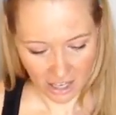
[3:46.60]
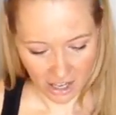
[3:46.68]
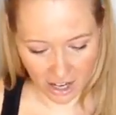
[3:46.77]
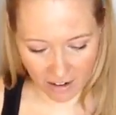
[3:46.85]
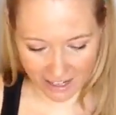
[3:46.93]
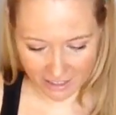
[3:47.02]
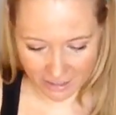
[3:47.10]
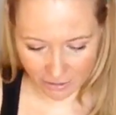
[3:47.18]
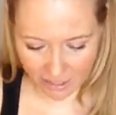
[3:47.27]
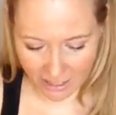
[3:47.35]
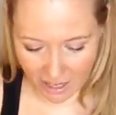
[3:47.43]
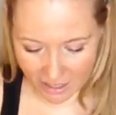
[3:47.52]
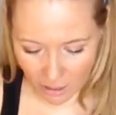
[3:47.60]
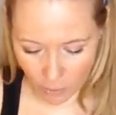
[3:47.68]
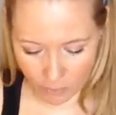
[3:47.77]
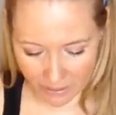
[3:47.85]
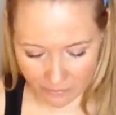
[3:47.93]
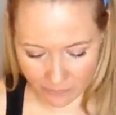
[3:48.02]
All right, so I got it
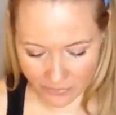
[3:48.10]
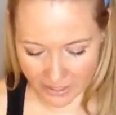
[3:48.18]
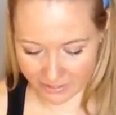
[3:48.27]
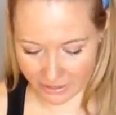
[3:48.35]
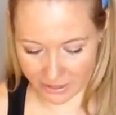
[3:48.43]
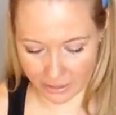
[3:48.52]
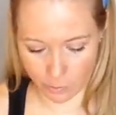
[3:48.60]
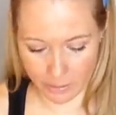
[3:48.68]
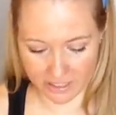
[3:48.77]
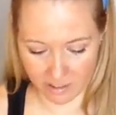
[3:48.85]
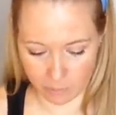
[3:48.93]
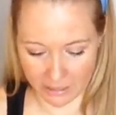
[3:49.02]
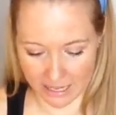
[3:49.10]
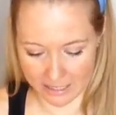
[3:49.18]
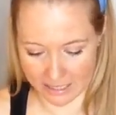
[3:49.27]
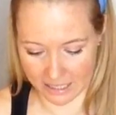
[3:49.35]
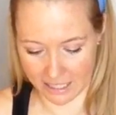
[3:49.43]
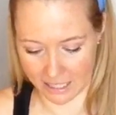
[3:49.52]
open, and there's a little piece of
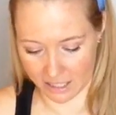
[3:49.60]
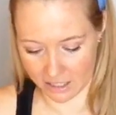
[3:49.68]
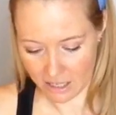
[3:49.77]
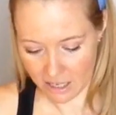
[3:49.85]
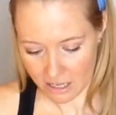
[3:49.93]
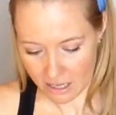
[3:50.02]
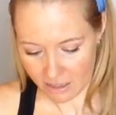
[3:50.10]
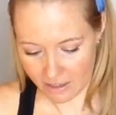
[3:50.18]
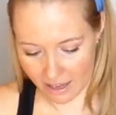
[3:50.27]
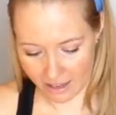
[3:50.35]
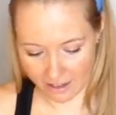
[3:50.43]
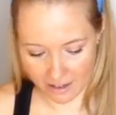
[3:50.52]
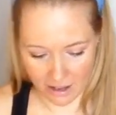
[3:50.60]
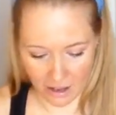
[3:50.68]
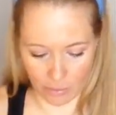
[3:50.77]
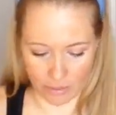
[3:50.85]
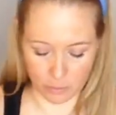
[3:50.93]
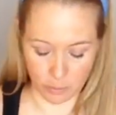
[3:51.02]
plastic here that
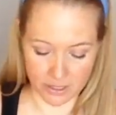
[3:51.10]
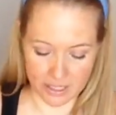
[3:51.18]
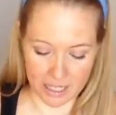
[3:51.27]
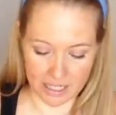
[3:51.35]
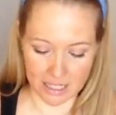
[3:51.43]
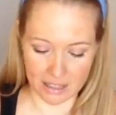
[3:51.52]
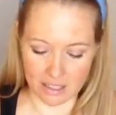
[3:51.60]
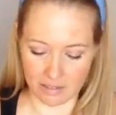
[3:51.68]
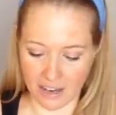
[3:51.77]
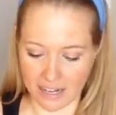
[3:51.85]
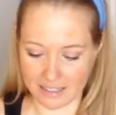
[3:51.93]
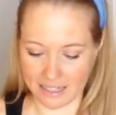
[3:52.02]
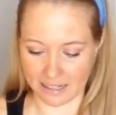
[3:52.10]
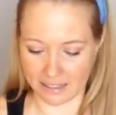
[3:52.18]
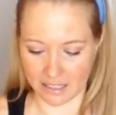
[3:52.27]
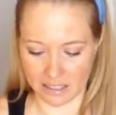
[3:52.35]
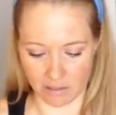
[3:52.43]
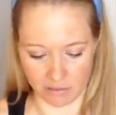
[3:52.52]
is protecting the device and
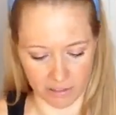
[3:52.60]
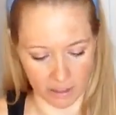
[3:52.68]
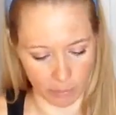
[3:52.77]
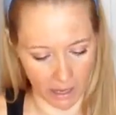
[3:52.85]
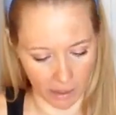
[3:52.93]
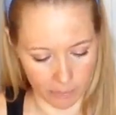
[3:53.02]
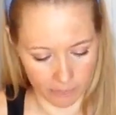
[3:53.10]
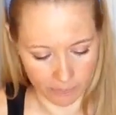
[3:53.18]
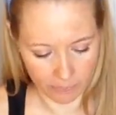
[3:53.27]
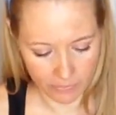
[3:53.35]
lets it flip up.